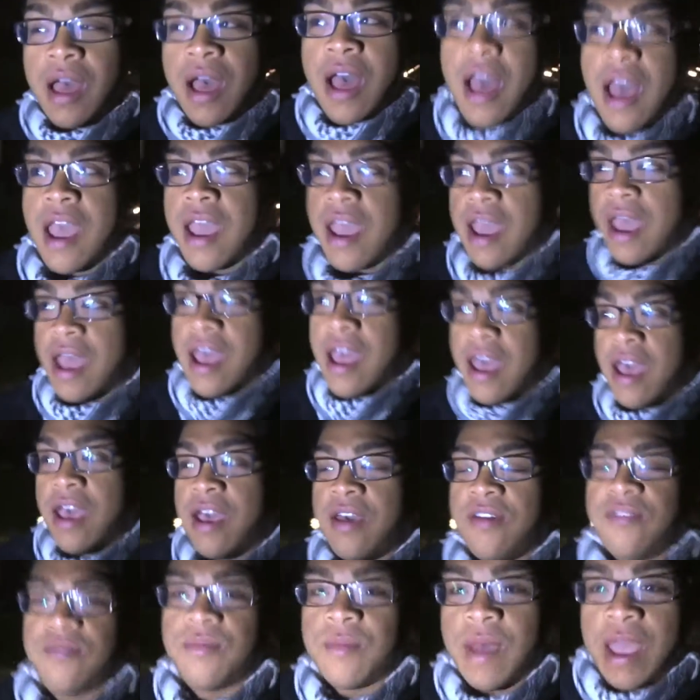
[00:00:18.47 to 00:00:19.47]
I
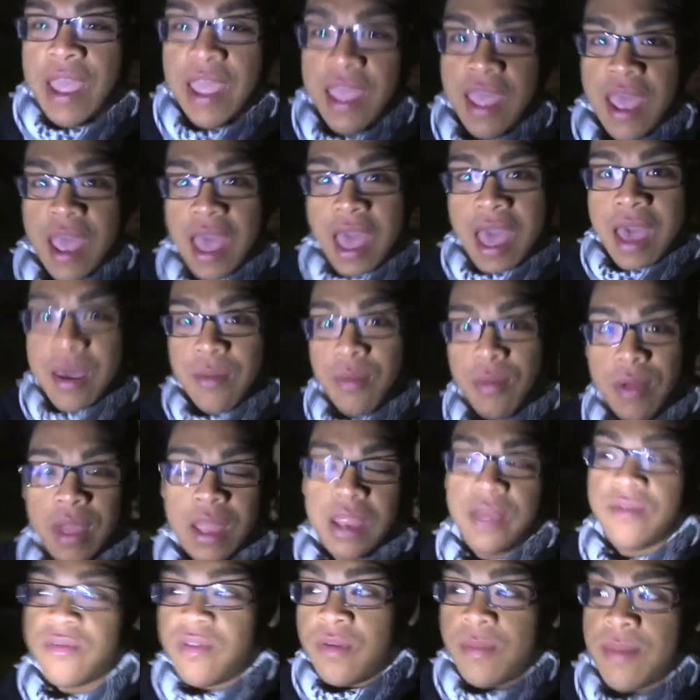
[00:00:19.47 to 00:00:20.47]
have my cab
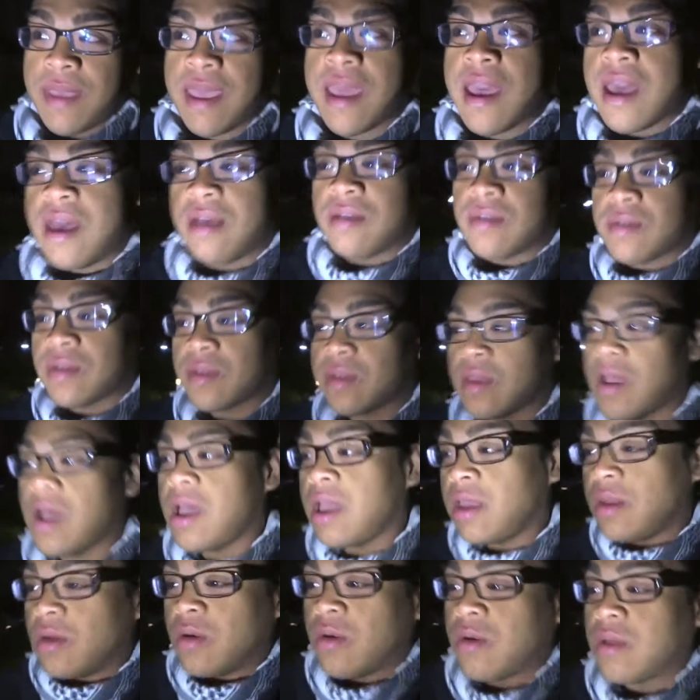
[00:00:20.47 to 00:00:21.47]
waiting for me
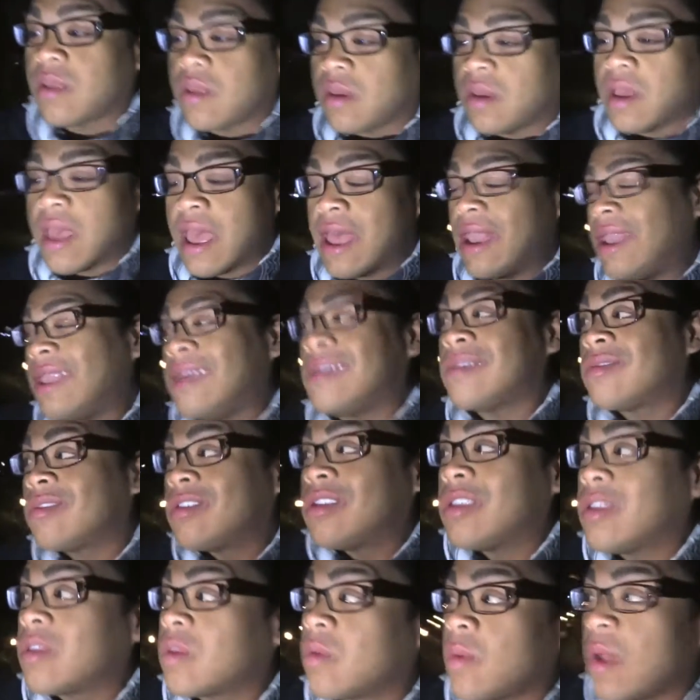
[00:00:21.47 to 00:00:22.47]
outside, or it's at least
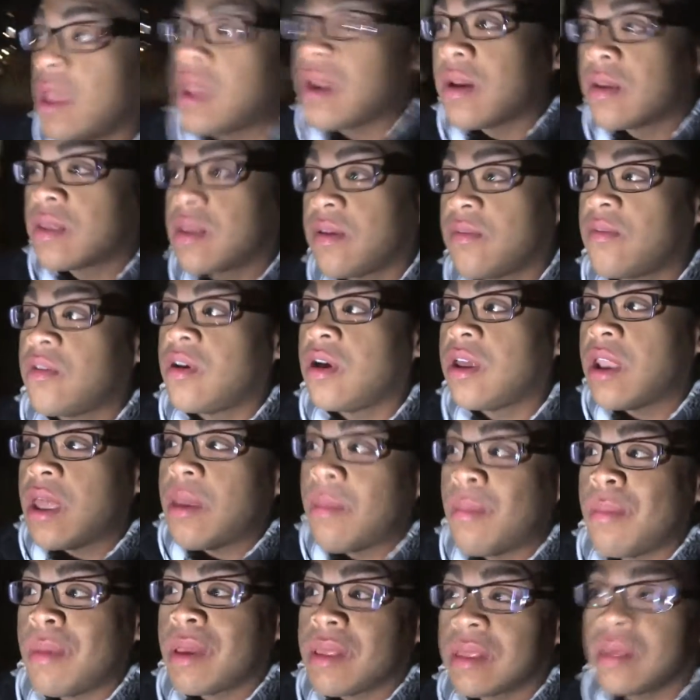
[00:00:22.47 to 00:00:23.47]
on its way because I've got
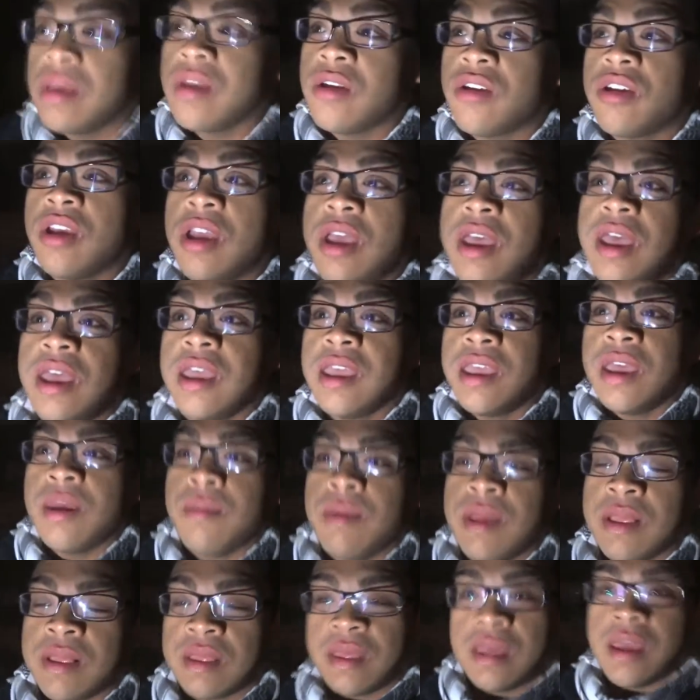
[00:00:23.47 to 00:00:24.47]
a message.
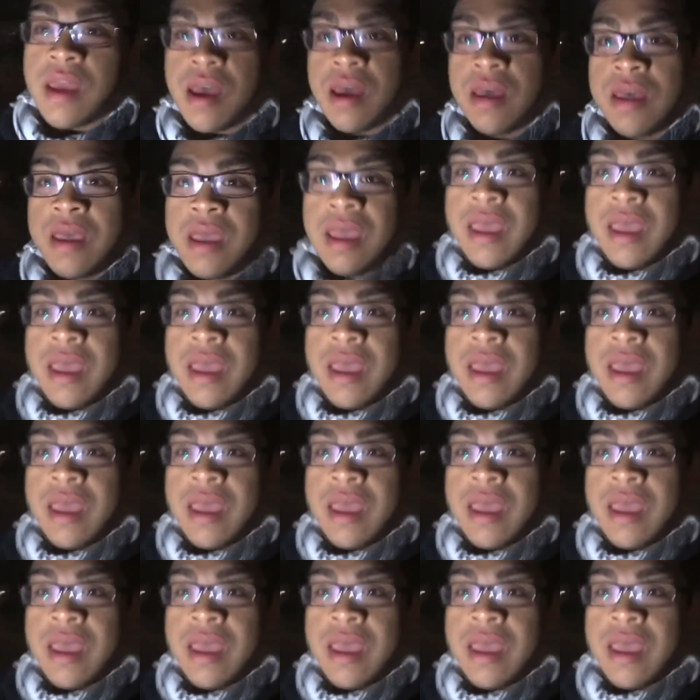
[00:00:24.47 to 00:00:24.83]
Yep, it's here.